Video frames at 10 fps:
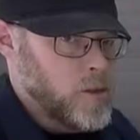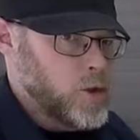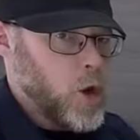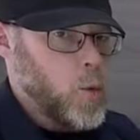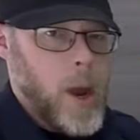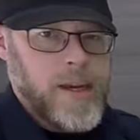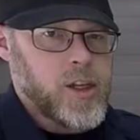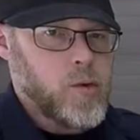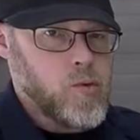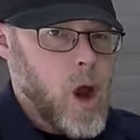So when do
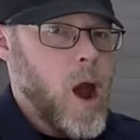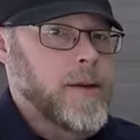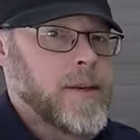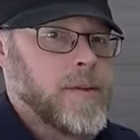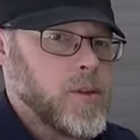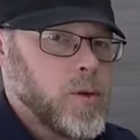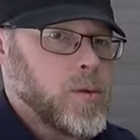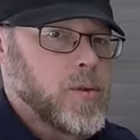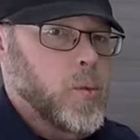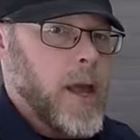you not
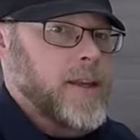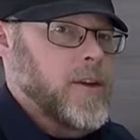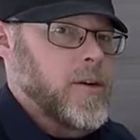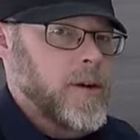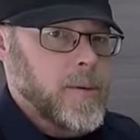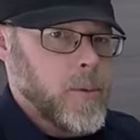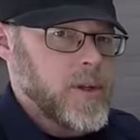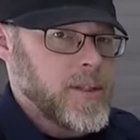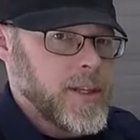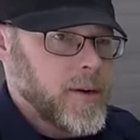use wet curing or
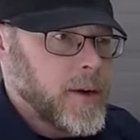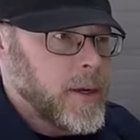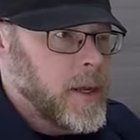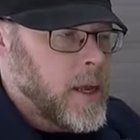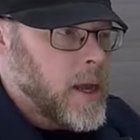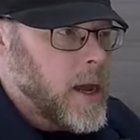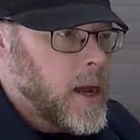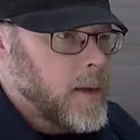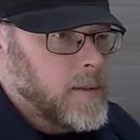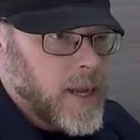moist curing?
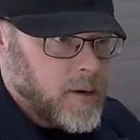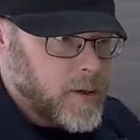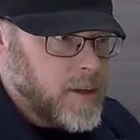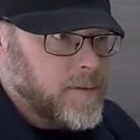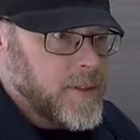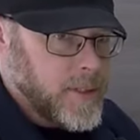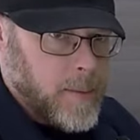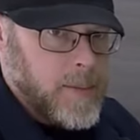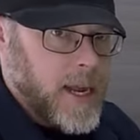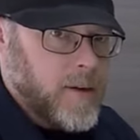Uh, decorative,
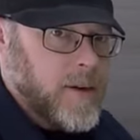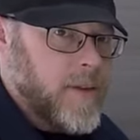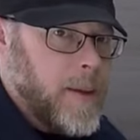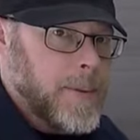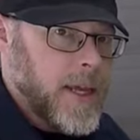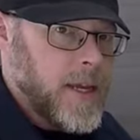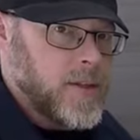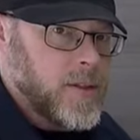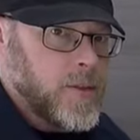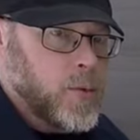some decorative
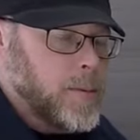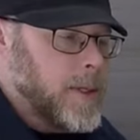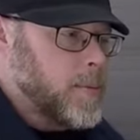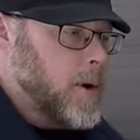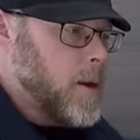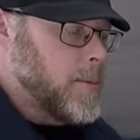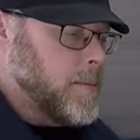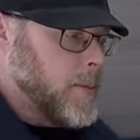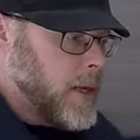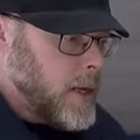applications would be a
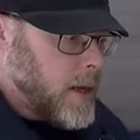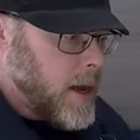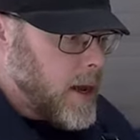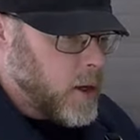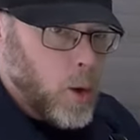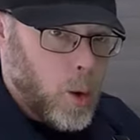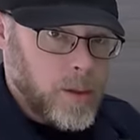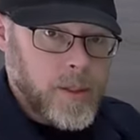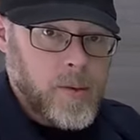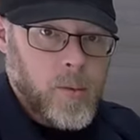problem. Uh,
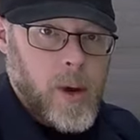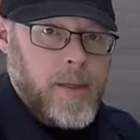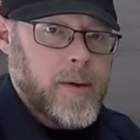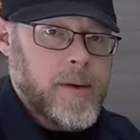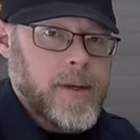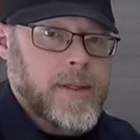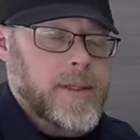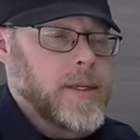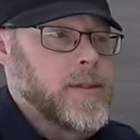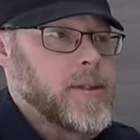cold weather is
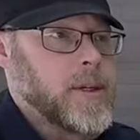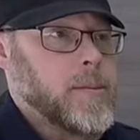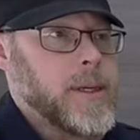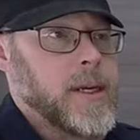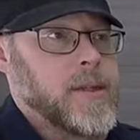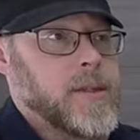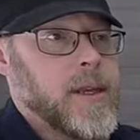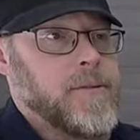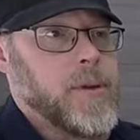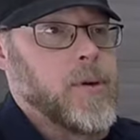a concern because
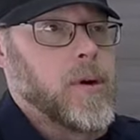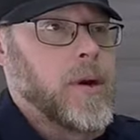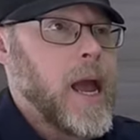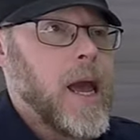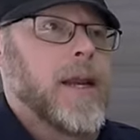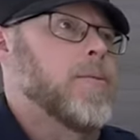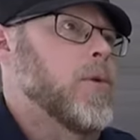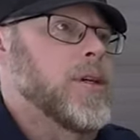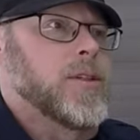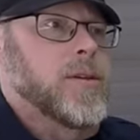if you're adding
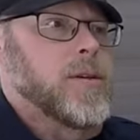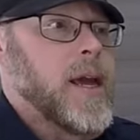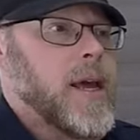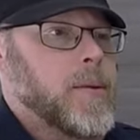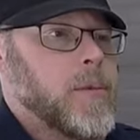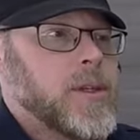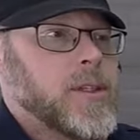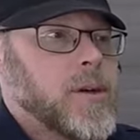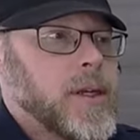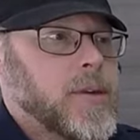moisture and adding
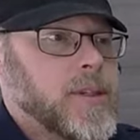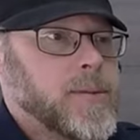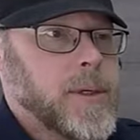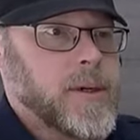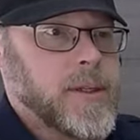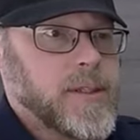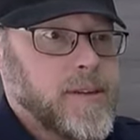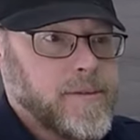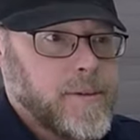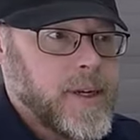moisture and you experience a
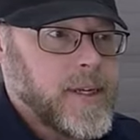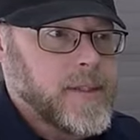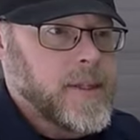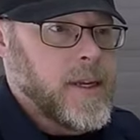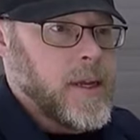freeze,